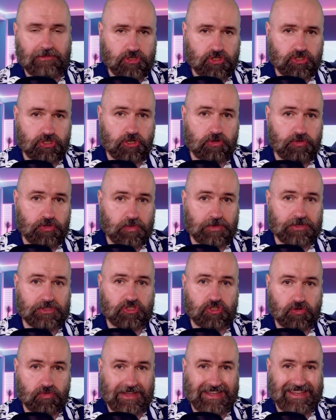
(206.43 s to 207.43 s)
I will show you
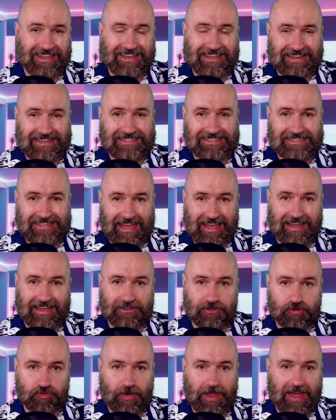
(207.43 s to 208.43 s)
a trick in a
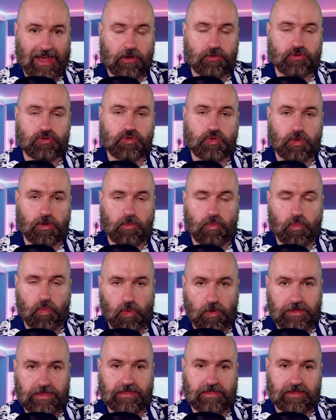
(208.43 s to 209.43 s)
second on how to
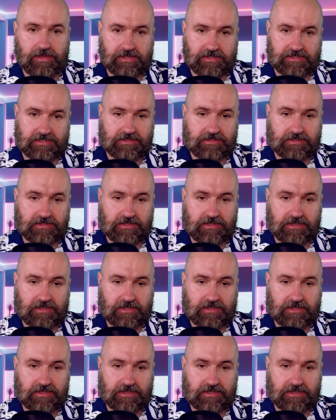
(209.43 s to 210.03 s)
avoid this.